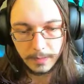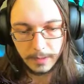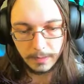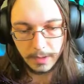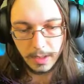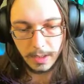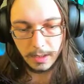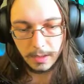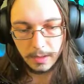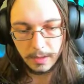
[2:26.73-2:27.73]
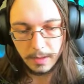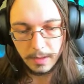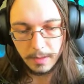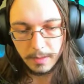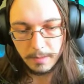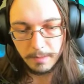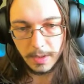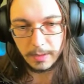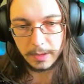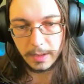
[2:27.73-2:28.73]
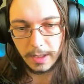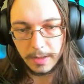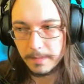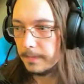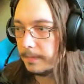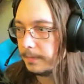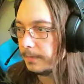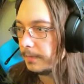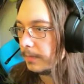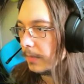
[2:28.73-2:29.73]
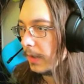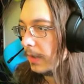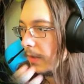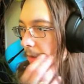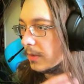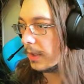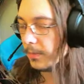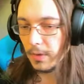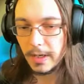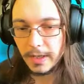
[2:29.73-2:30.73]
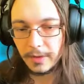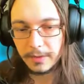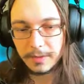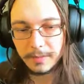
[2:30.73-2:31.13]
Okay. Milk time. Looks like Pride House.